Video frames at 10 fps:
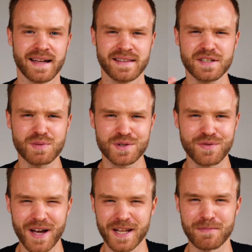And this was
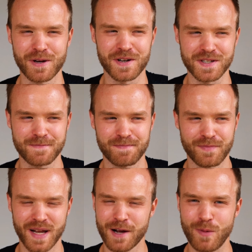funny because
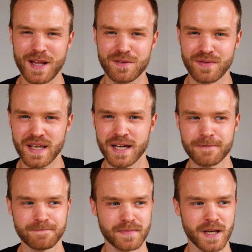when I went
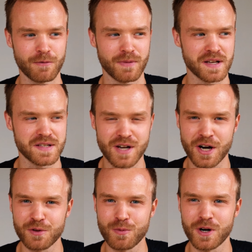vegan, when I
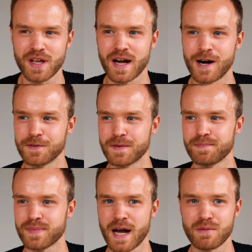started working out,
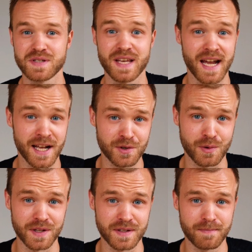I was
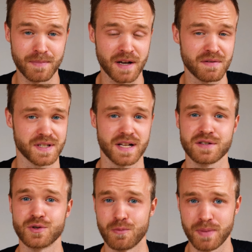ignorant, but I was not
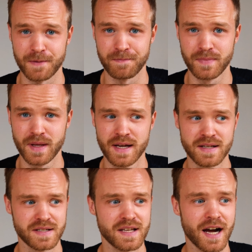stupid.
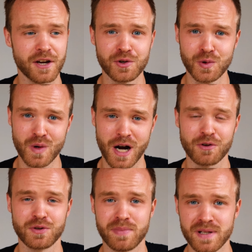See, I knew how
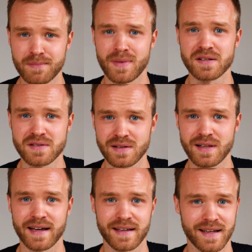to build muscle
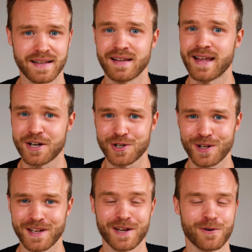like
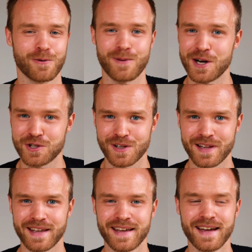intellectually, rationally.